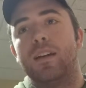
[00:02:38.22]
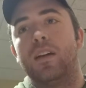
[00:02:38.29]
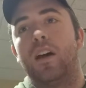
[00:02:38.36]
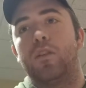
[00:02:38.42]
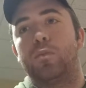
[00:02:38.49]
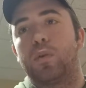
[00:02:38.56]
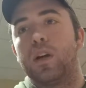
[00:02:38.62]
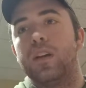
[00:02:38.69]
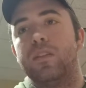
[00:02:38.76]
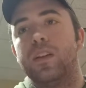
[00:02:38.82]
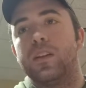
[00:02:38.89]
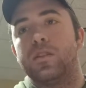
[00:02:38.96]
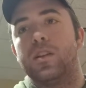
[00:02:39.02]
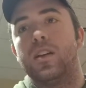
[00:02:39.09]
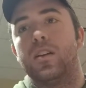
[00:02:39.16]
of
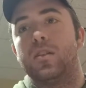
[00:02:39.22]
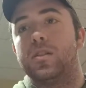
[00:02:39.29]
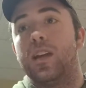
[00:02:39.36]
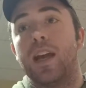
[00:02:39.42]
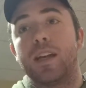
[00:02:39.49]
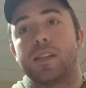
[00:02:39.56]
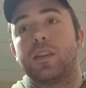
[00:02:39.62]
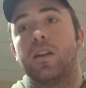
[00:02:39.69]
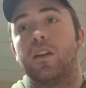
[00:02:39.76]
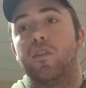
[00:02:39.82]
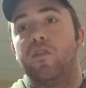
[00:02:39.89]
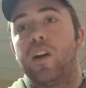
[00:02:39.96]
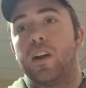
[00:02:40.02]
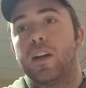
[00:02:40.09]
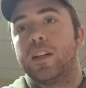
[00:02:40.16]
previous years. Yes, they're a
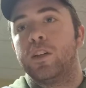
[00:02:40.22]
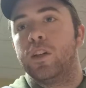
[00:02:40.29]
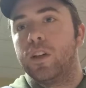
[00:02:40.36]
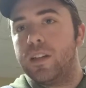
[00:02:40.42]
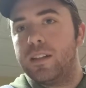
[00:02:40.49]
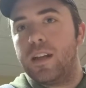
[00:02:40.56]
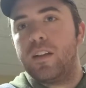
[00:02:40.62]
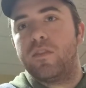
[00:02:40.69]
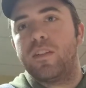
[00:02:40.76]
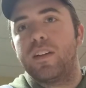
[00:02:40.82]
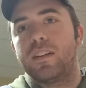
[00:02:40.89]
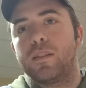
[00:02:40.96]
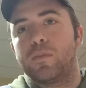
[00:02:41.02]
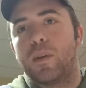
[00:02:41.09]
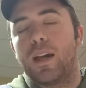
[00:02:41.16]
very good
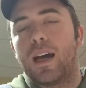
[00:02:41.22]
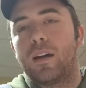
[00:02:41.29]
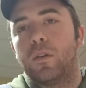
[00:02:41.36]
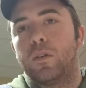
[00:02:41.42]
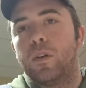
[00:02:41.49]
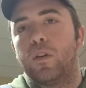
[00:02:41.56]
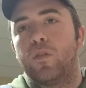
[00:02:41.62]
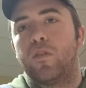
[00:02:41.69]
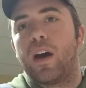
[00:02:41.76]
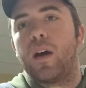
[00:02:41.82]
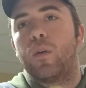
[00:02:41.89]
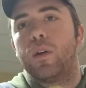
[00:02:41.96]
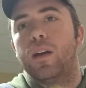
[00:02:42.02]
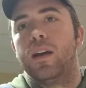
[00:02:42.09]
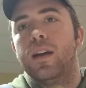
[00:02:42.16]
defense, but I don't know if I
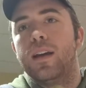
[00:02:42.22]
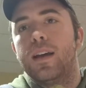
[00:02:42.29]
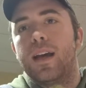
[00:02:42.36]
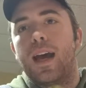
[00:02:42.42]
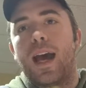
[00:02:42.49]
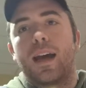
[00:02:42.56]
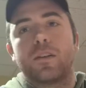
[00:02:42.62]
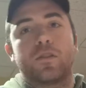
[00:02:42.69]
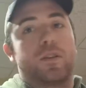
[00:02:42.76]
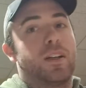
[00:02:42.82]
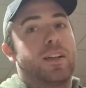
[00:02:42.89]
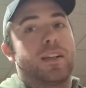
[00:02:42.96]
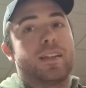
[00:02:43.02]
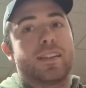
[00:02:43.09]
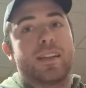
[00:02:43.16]
would actually
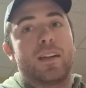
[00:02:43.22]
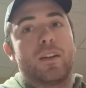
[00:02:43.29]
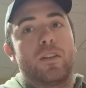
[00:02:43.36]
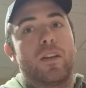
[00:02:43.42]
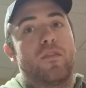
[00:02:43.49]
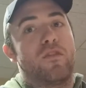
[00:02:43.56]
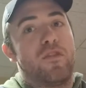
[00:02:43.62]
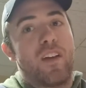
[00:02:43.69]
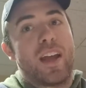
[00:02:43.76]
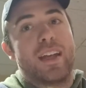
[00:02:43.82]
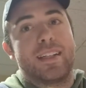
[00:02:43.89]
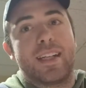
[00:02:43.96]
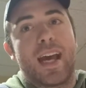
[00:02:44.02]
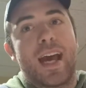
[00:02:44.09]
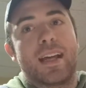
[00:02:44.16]
consider them
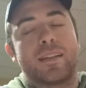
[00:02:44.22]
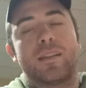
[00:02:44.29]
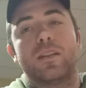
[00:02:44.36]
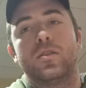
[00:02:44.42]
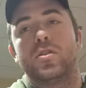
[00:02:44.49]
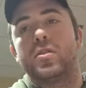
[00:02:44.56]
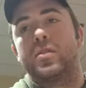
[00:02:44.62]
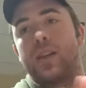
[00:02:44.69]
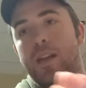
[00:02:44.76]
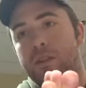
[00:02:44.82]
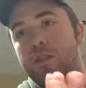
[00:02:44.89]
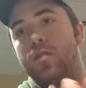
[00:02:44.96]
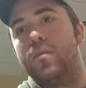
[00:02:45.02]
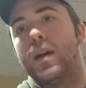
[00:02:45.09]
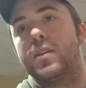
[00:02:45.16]
fantastic. Just as
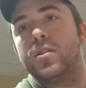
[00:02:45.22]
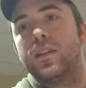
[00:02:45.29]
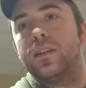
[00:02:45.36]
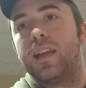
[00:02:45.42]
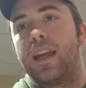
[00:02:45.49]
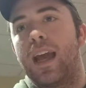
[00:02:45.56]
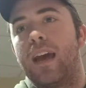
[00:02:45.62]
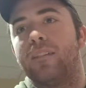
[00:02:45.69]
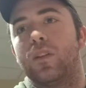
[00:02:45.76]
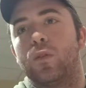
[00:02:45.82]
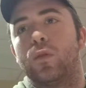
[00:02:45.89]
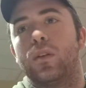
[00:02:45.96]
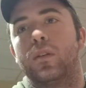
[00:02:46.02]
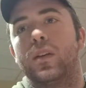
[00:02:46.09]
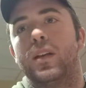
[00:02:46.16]
you mentioned, they haven't
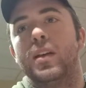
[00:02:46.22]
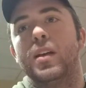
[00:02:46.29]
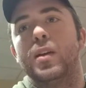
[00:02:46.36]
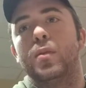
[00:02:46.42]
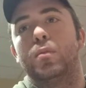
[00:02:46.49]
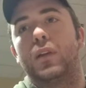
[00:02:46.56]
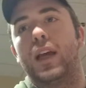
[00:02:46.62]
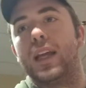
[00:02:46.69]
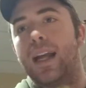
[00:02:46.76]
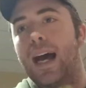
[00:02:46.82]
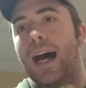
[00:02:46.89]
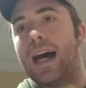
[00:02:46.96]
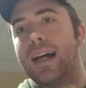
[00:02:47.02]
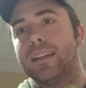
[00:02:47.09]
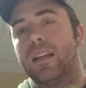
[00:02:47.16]
really played a
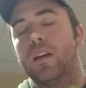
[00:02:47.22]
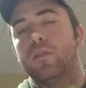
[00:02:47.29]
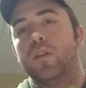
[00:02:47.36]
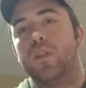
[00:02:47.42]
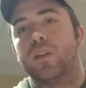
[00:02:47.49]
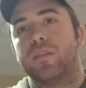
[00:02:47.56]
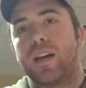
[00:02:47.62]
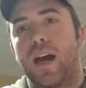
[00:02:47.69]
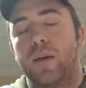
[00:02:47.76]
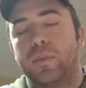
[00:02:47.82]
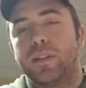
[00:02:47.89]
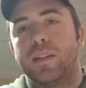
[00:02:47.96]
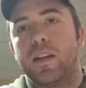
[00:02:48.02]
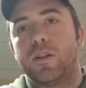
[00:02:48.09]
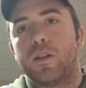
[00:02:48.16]
high level of
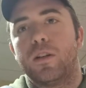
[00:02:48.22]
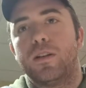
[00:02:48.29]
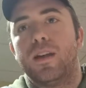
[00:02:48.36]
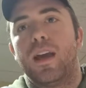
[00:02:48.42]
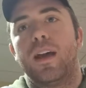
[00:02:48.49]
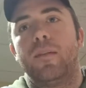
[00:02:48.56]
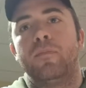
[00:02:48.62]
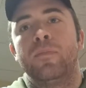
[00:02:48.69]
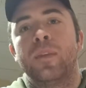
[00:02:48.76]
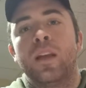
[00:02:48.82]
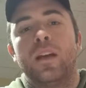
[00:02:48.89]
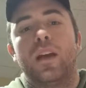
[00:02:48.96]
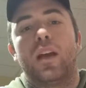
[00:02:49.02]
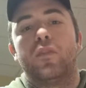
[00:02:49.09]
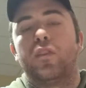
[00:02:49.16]
competition yet.
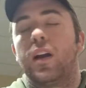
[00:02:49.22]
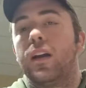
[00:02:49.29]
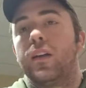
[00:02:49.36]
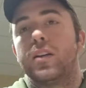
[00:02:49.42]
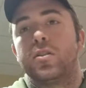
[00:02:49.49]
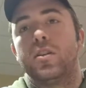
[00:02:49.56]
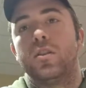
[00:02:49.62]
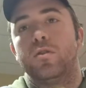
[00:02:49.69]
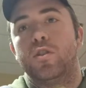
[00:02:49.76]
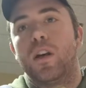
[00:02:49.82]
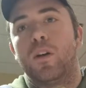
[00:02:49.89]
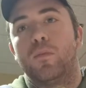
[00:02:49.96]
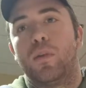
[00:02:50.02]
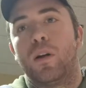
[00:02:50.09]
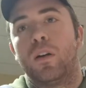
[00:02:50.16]
And for LSU,
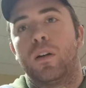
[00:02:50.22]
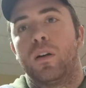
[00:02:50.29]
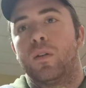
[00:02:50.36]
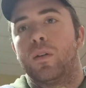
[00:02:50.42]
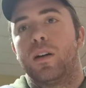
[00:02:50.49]
Joe Burrow,